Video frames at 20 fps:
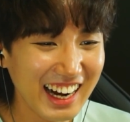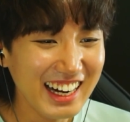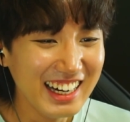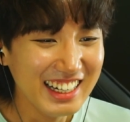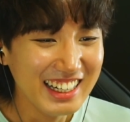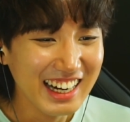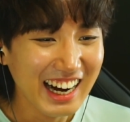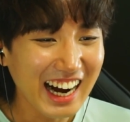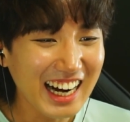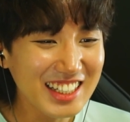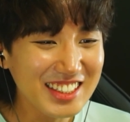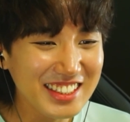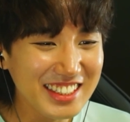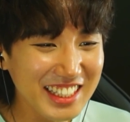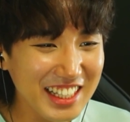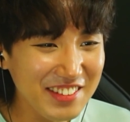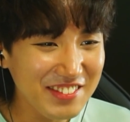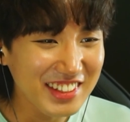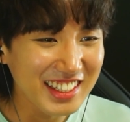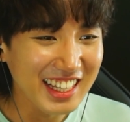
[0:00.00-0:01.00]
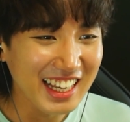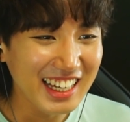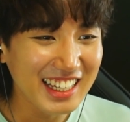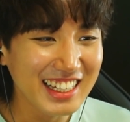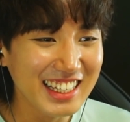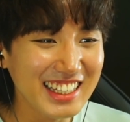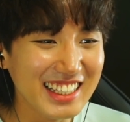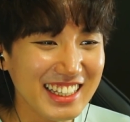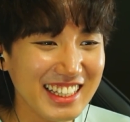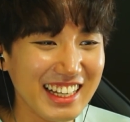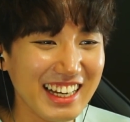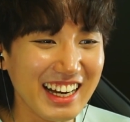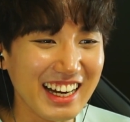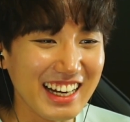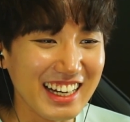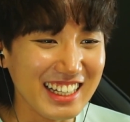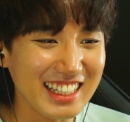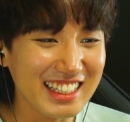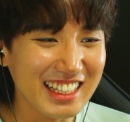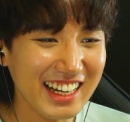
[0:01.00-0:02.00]
How did he even get in
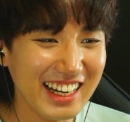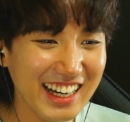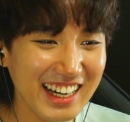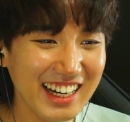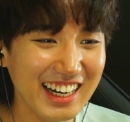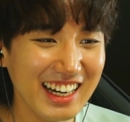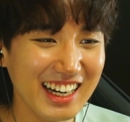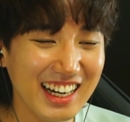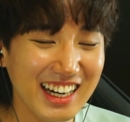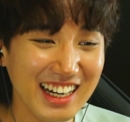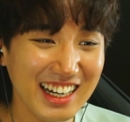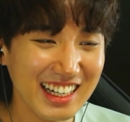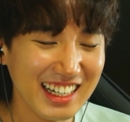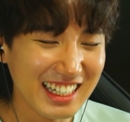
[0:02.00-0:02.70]
that?